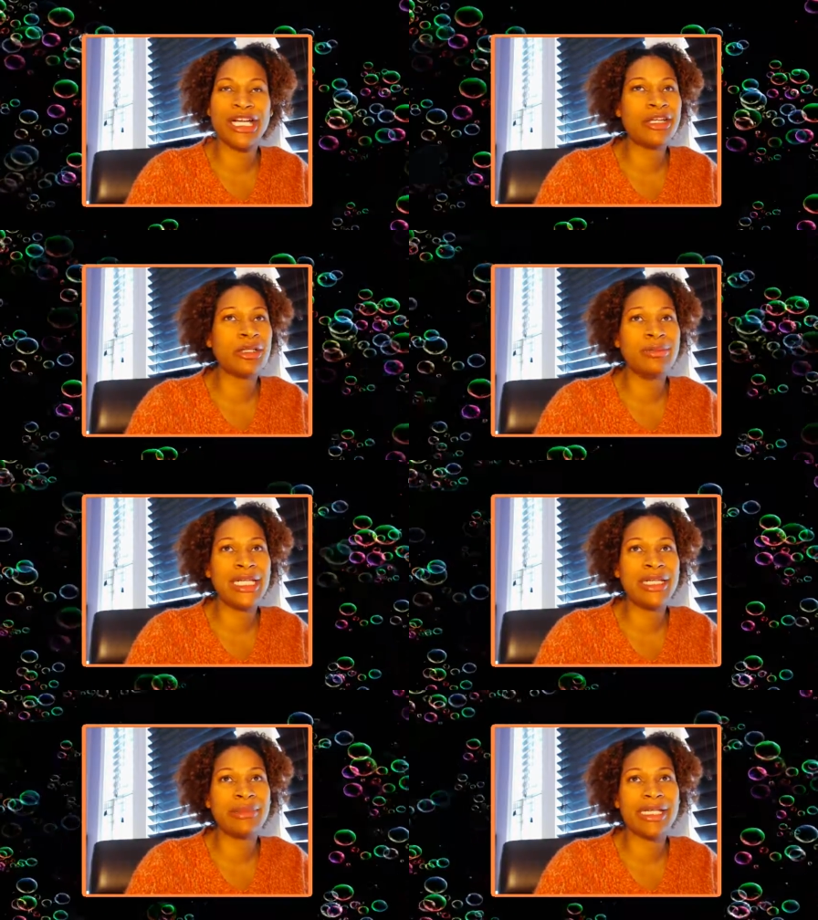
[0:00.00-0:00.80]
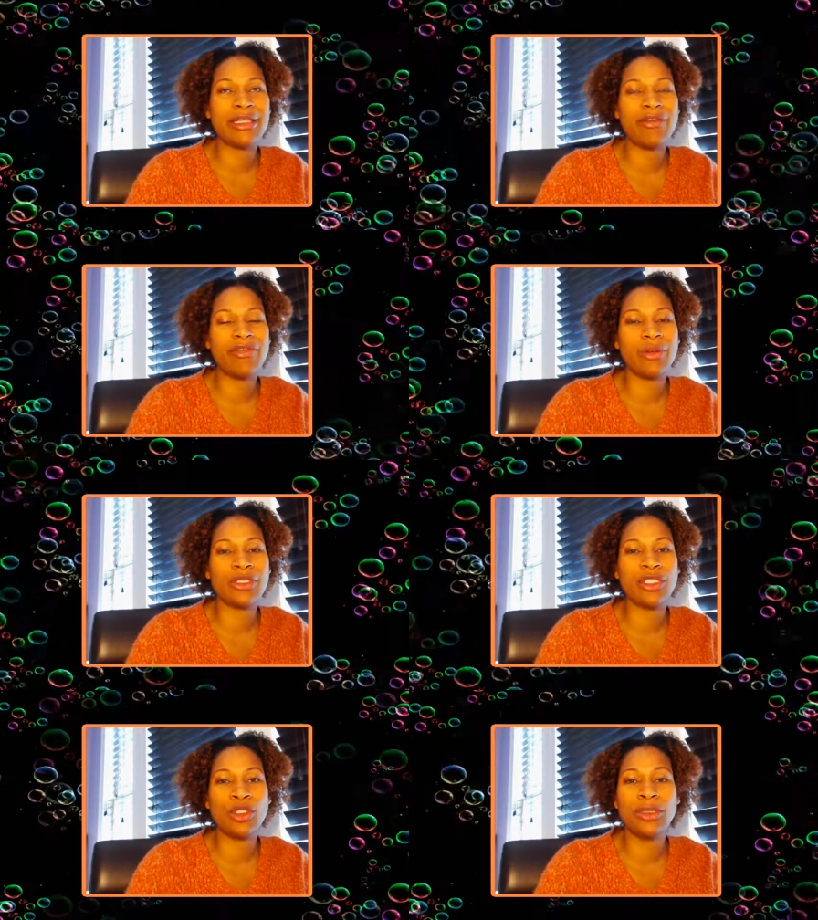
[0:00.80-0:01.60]
I know I'm dating myself, and it
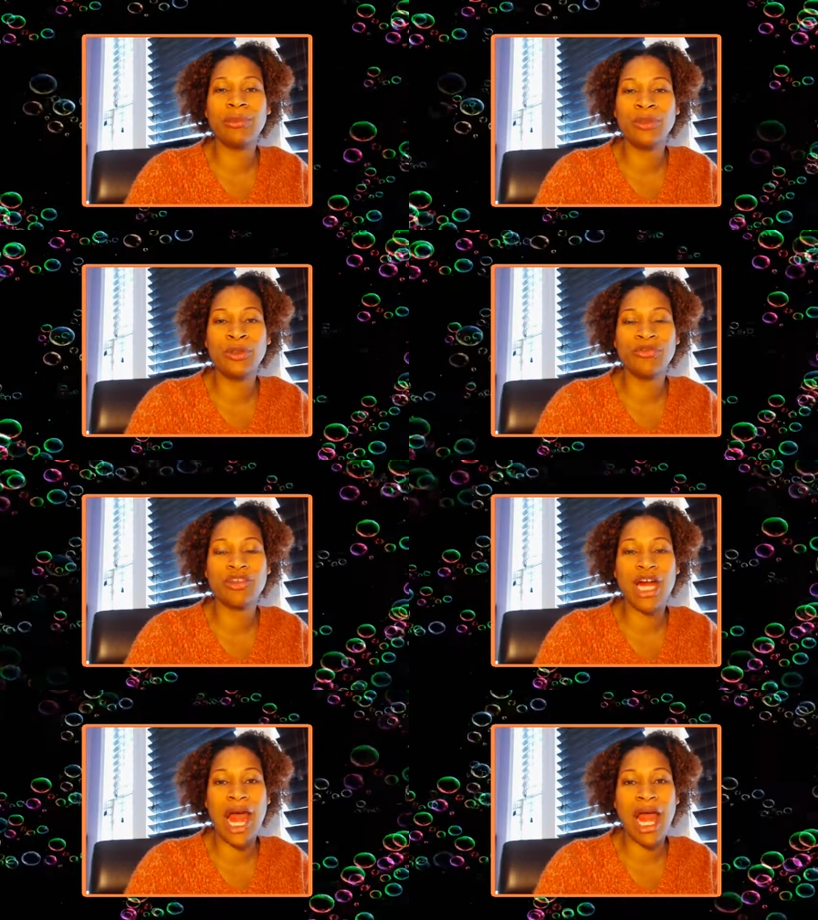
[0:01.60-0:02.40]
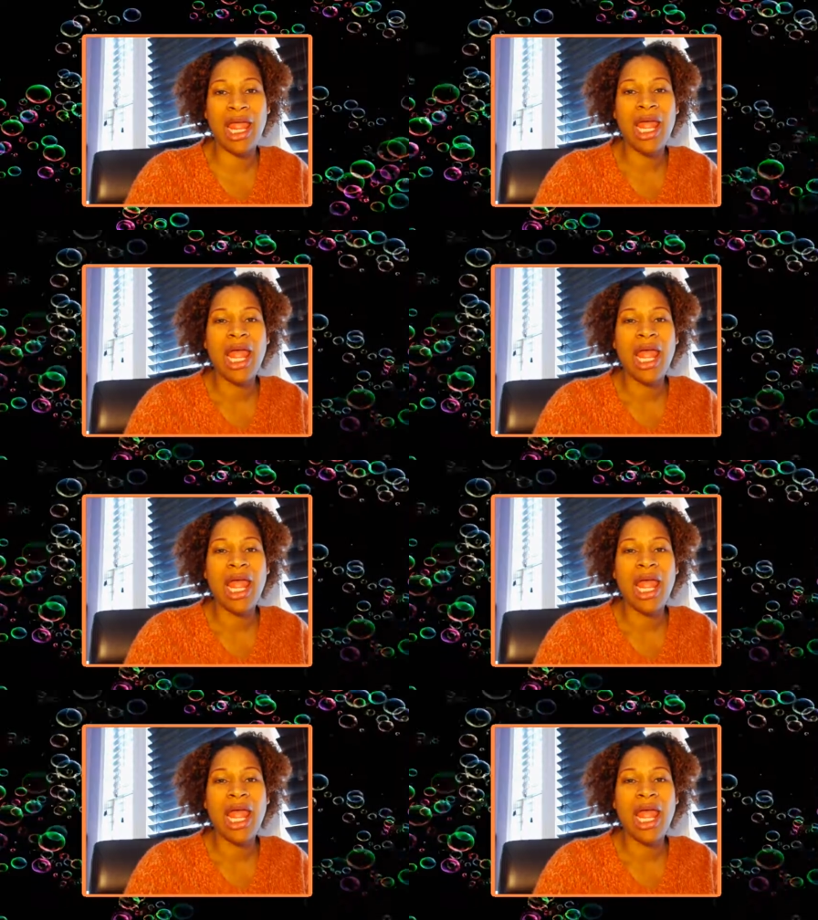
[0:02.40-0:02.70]
was Soleil Moon Frye.